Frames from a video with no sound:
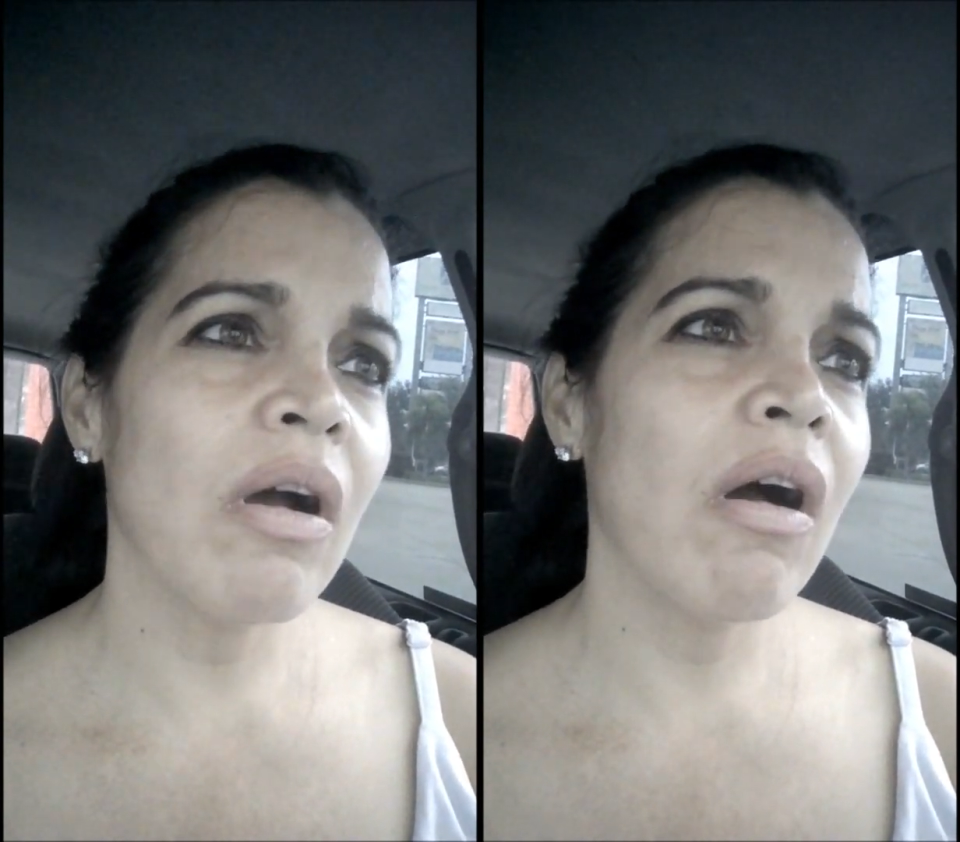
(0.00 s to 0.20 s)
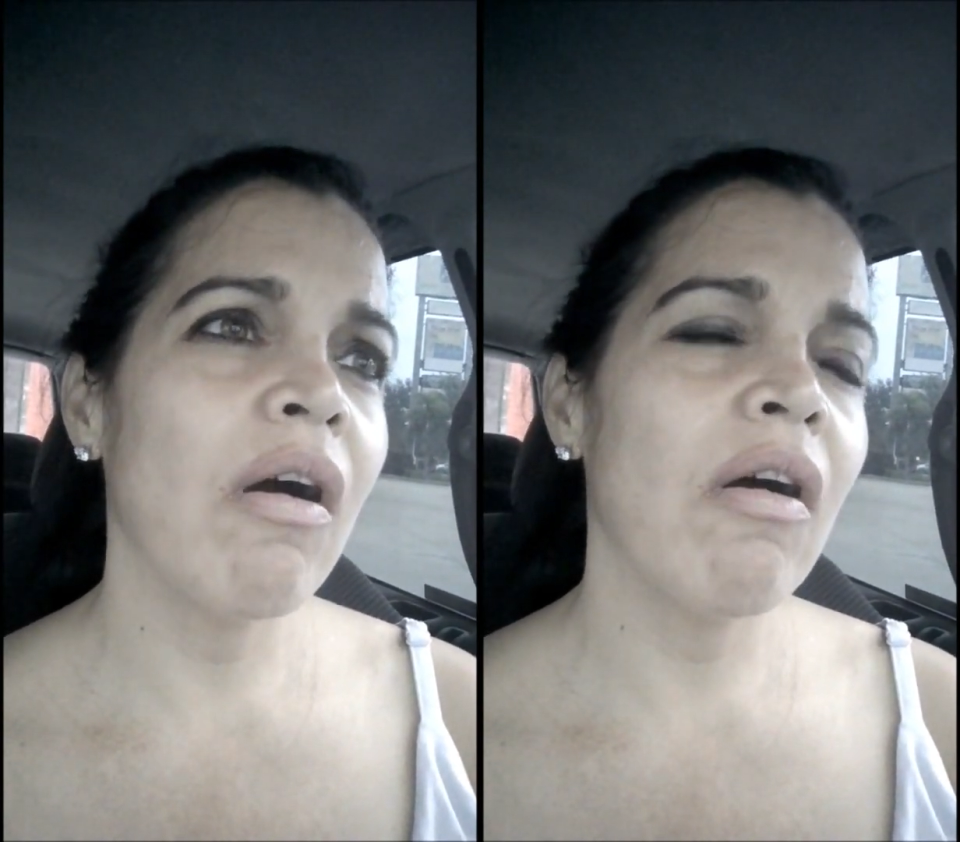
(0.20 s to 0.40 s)

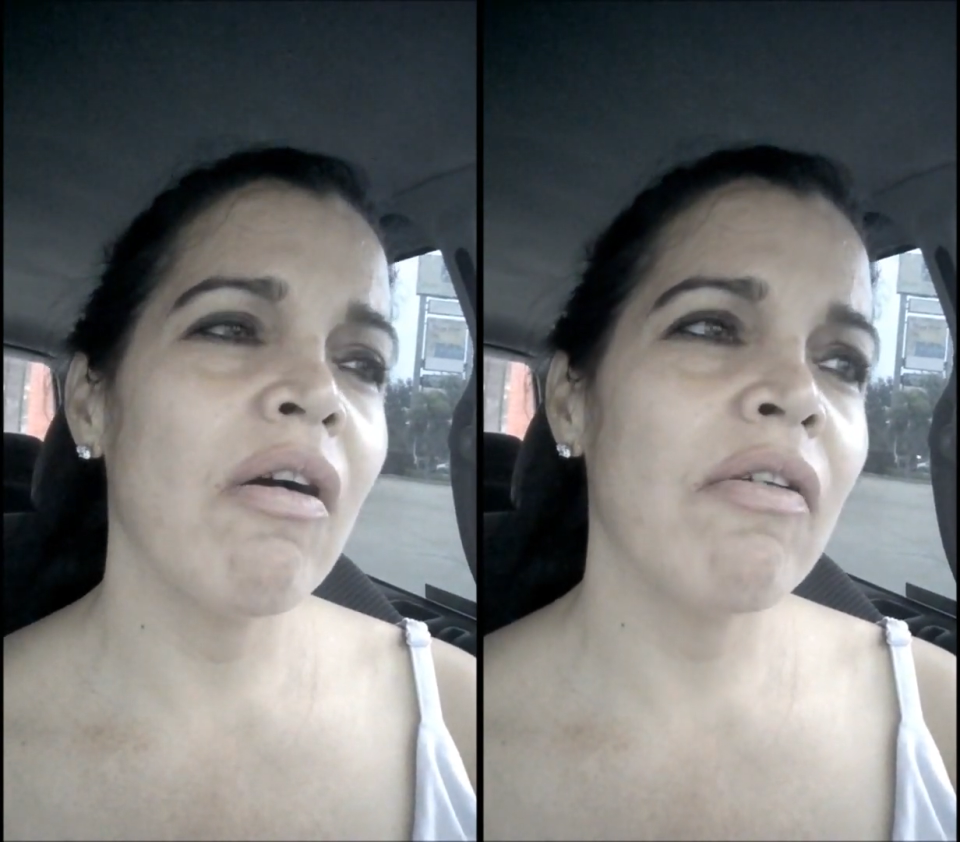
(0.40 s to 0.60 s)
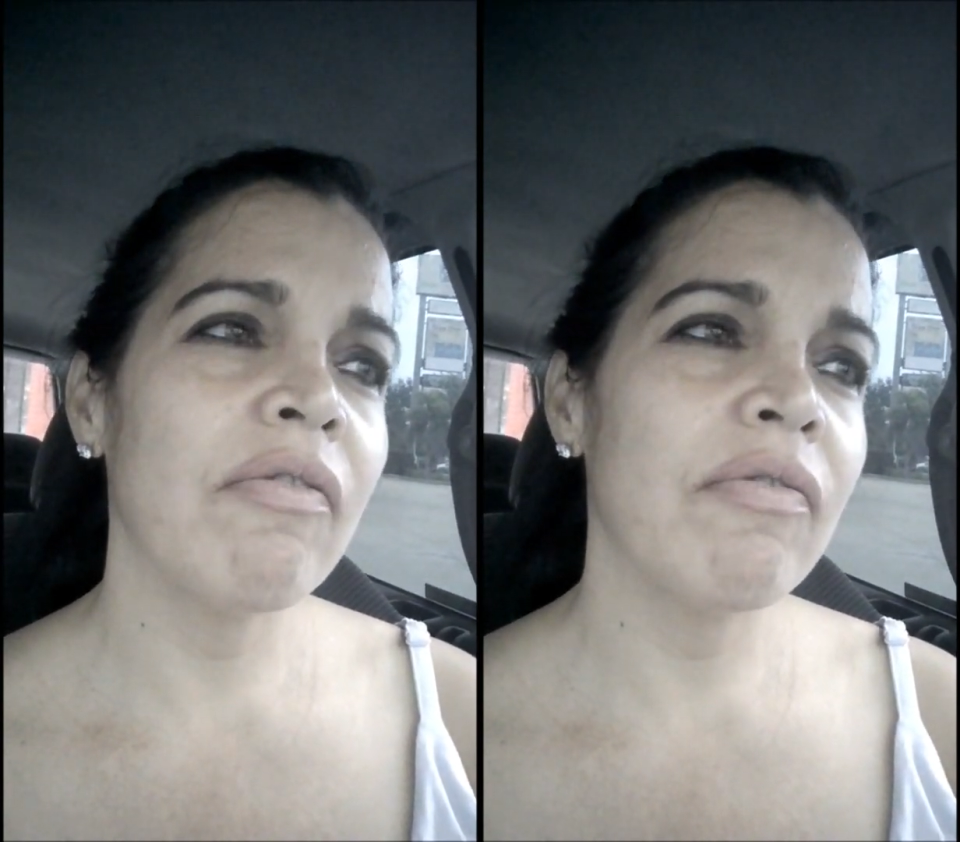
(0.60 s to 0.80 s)

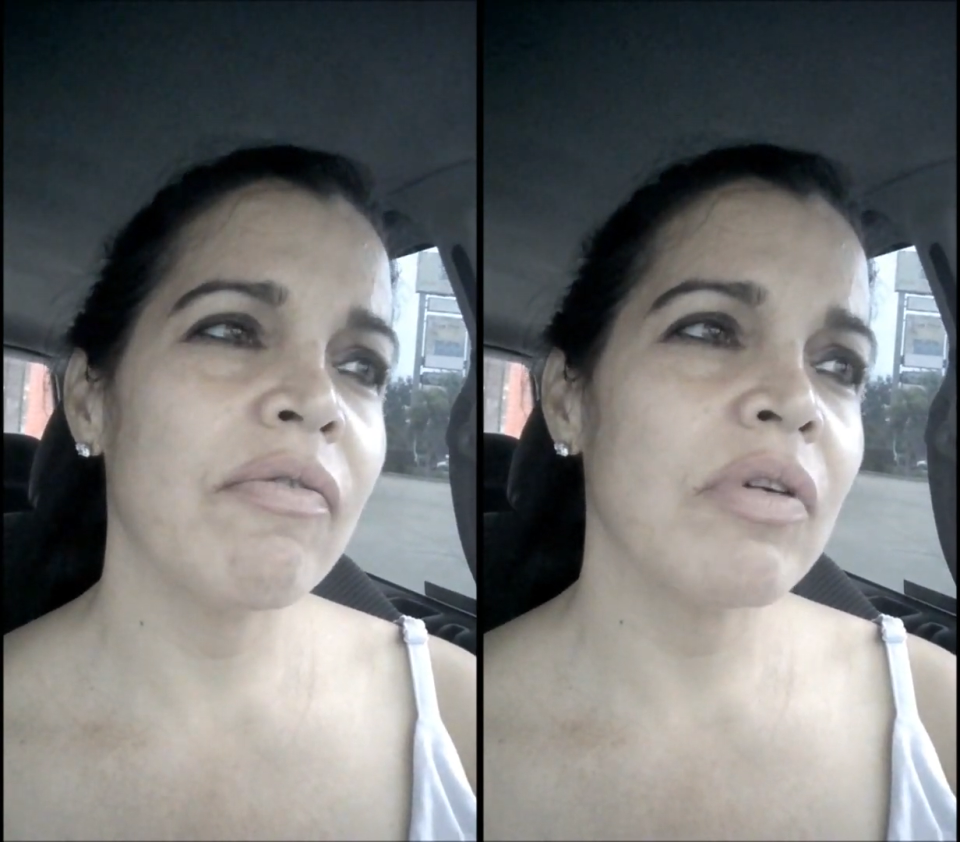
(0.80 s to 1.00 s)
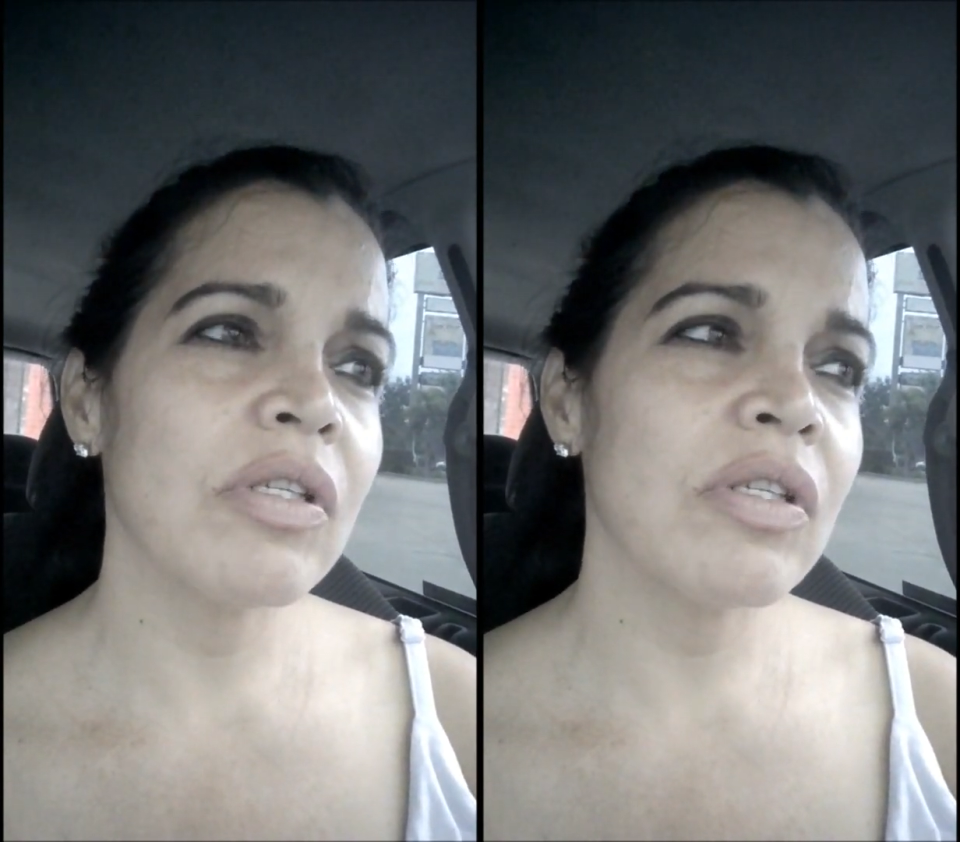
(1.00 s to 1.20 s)
of
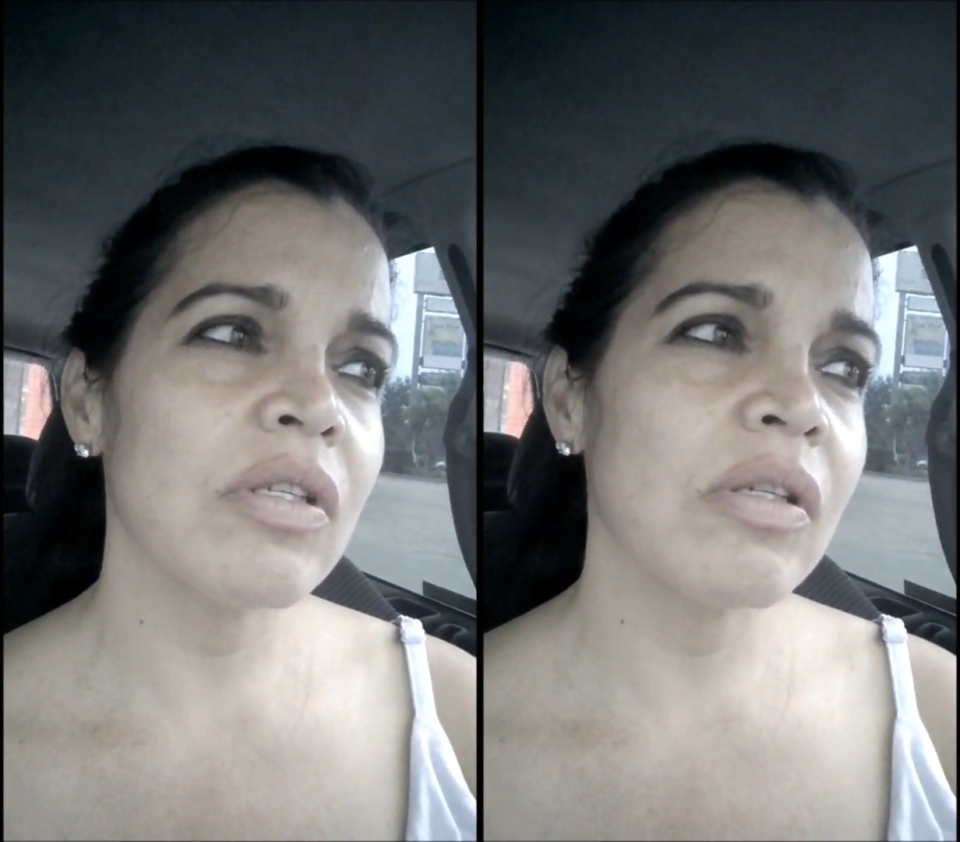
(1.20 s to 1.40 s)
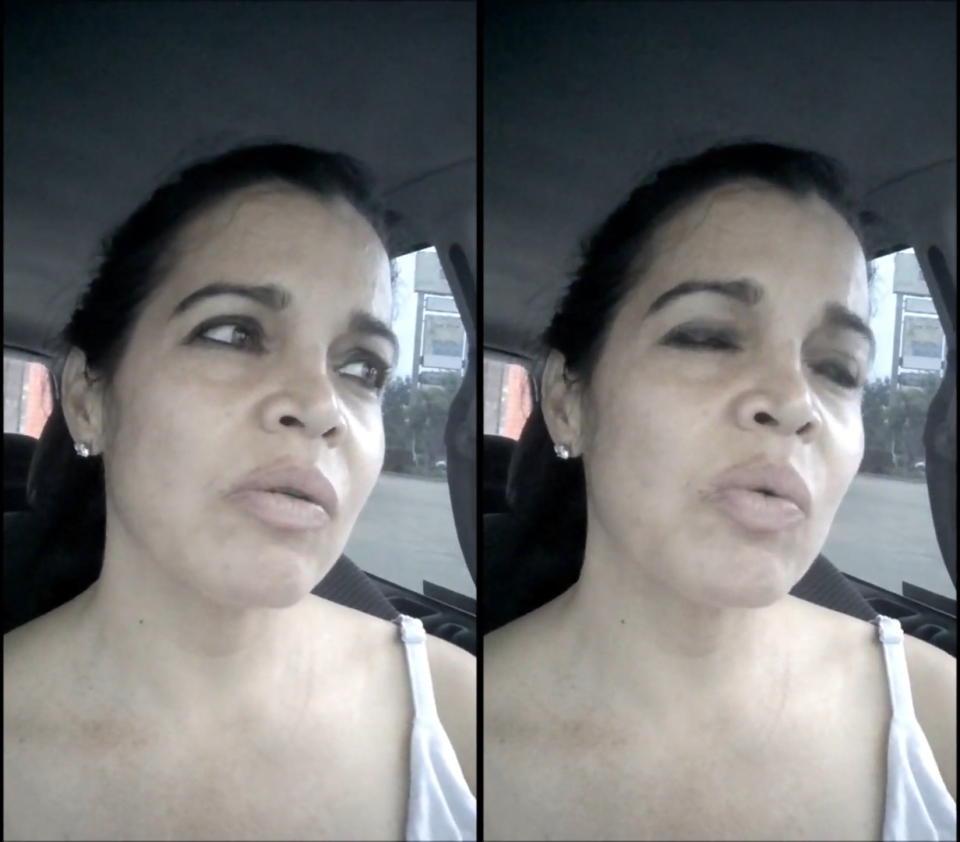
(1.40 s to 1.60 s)

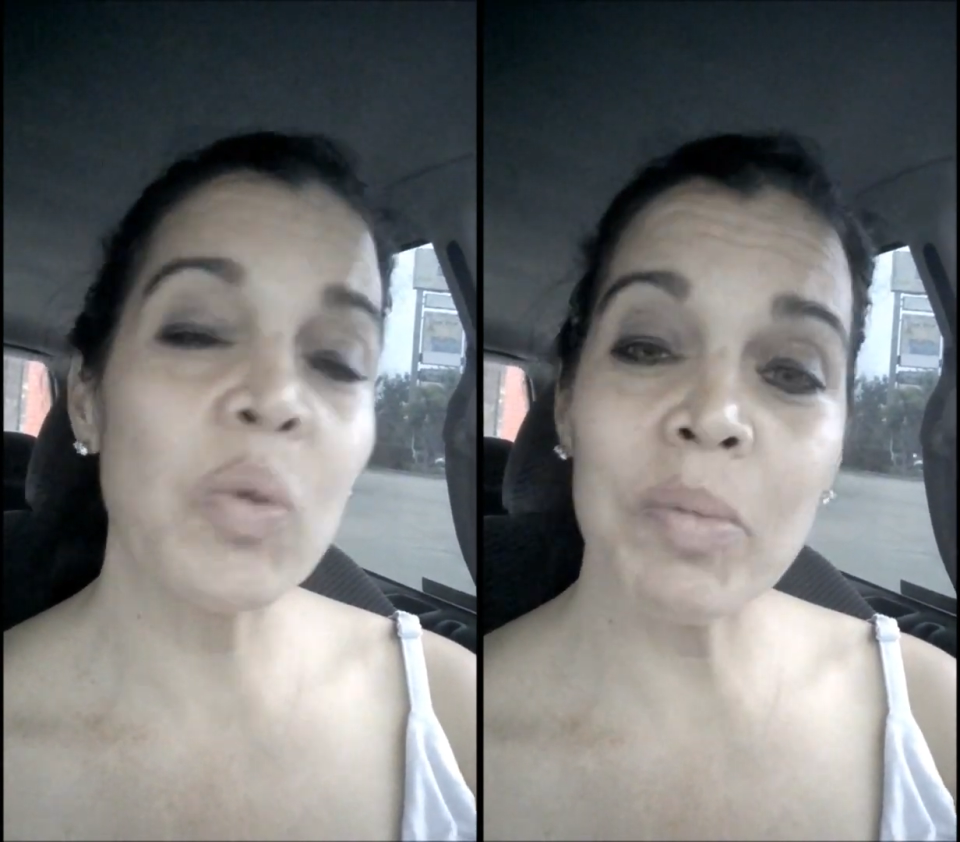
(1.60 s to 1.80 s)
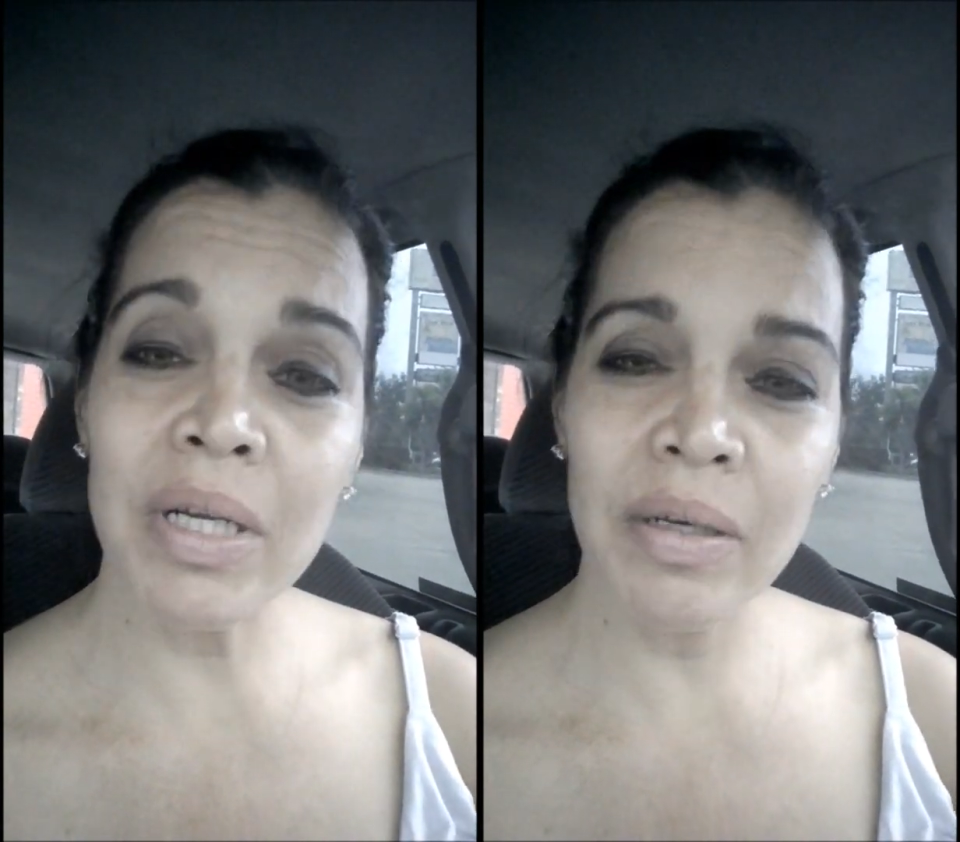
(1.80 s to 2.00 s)

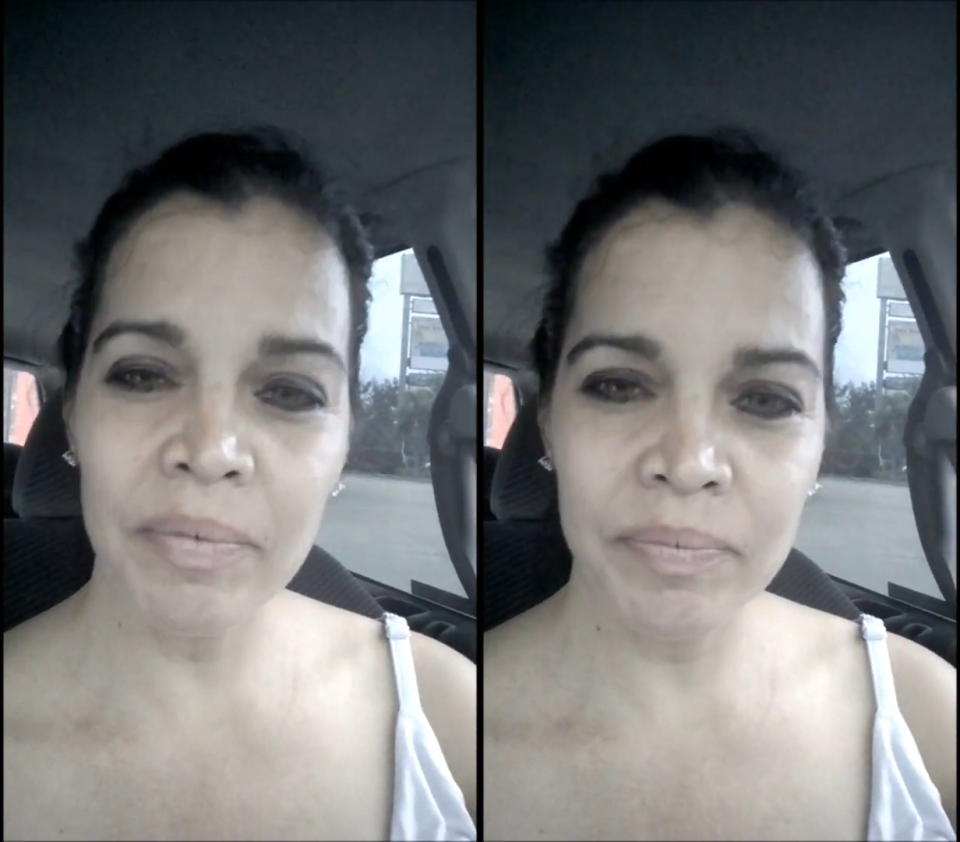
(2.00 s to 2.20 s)
grooming,